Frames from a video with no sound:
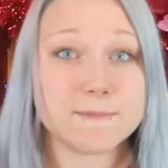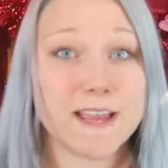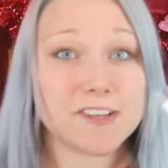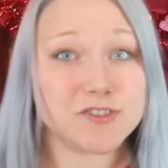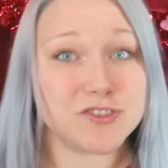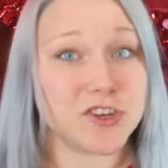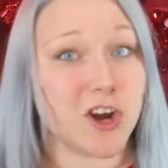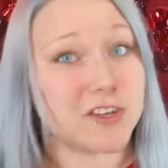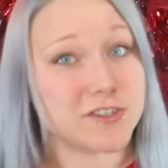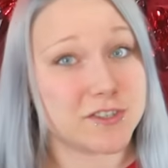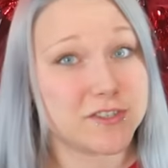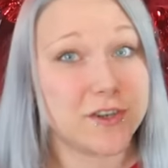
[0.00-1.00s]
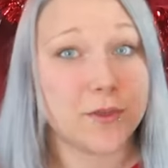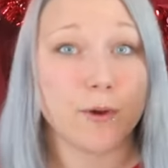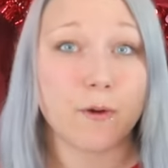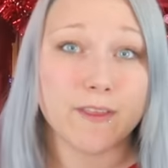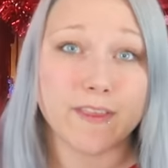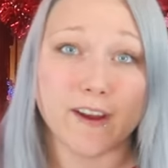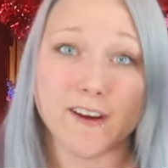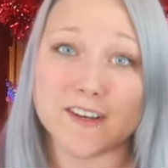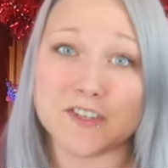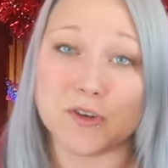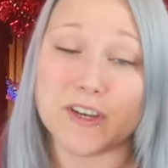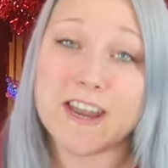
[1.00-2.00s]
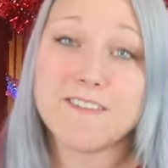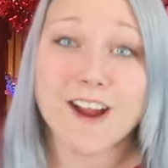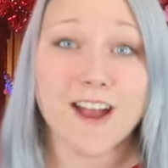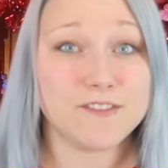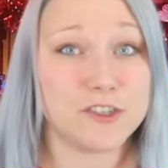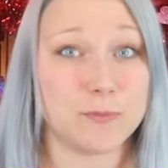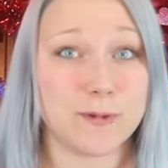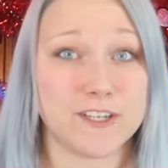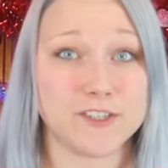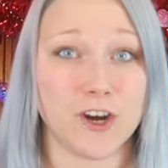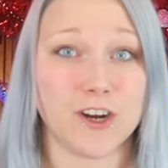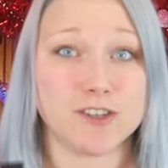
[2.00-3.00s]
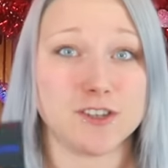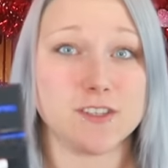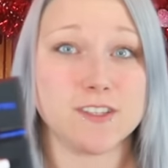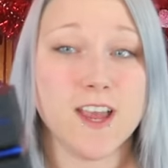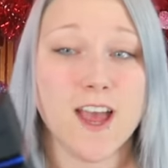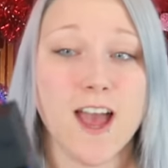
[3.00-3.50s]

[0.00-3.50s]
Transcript: some extra chargers to throw in there because you can never have too many chargers,